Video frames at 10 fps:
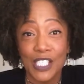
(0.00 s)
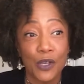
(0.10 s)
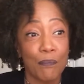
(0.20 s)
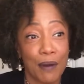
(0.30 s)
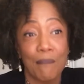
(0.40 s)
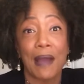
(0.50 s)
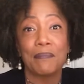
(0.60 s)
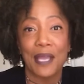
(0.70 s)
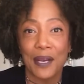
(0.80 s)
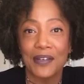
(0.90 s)
So, but my
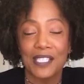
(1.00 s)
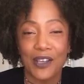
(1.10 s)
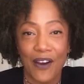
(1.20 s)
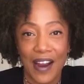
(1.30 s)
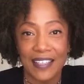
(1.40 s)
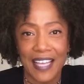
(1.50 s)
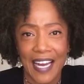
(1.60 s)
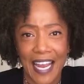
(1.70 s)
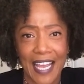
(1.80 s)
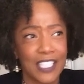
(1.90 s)
parents are at
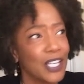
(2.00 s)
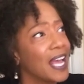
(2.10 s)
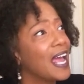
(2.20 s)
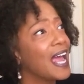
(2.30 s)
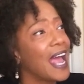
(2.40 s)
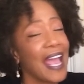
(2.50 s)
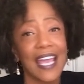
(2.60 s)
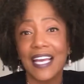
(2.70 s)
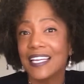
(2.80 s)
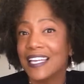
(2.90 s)
that age,
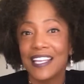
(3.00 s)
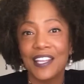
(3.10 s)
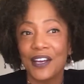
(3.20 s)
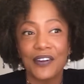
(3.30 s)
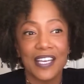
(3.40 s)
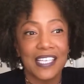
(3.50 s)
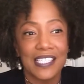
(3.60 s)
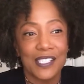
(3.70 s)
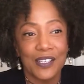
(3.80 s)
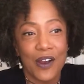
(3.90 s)
and there
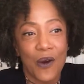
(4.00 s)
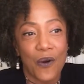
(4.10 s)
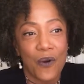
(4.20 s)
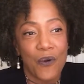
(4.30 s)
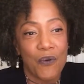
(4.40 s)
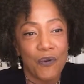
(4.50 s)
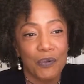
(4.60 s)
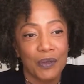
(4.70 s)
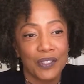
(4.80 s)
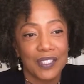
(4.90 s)
is no
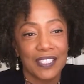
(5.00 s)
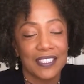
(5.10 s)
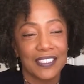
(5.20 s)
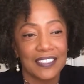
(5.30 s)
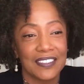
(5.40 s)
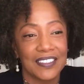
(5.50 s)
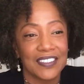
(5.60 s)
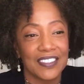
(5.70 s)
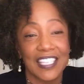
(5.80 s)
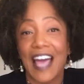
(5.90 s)

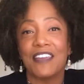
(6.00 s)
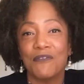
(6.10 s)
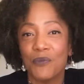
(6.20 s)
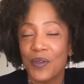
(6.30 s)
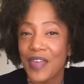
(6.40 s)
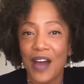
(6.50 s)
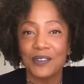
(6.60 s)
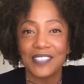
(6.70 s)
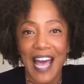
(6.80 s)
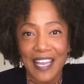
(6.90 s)
life
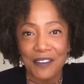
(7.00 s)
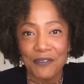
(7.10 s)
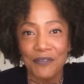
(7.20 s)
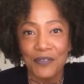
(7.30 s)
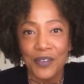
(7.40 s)
without life.